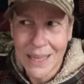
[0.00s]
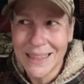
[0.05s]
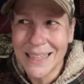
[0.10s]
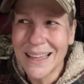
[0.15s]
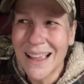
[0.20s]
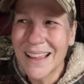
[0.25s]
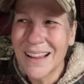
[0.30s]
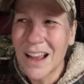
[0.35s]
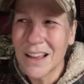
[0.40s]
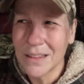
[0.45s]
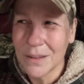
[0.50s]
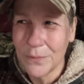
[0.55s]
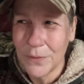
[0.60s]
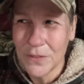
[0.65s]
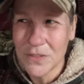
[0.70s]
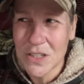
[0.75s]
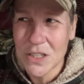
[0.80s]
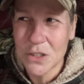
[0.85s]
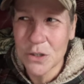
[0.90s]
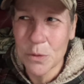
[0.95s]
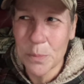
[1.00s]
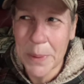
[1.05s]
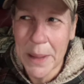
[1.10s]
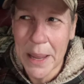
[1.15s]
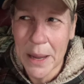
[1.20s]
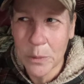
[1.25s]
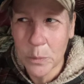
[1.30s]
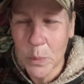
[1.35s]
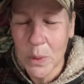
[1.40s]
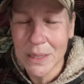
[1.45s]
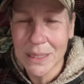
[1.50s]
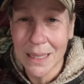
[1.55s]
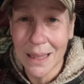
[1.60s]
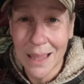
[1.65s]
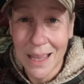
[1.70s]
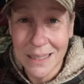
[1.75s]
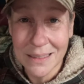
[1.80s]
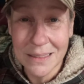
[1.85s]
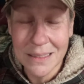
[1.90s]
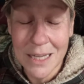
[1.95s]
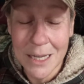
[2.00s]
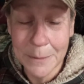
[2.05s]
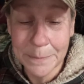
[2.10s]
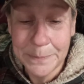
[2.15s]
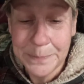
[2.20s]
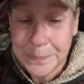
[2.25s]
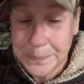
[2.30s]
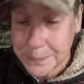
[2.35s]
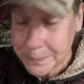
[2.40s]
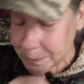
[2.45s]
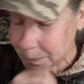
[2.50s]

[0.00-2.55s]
I think I got the 52 pound one the last time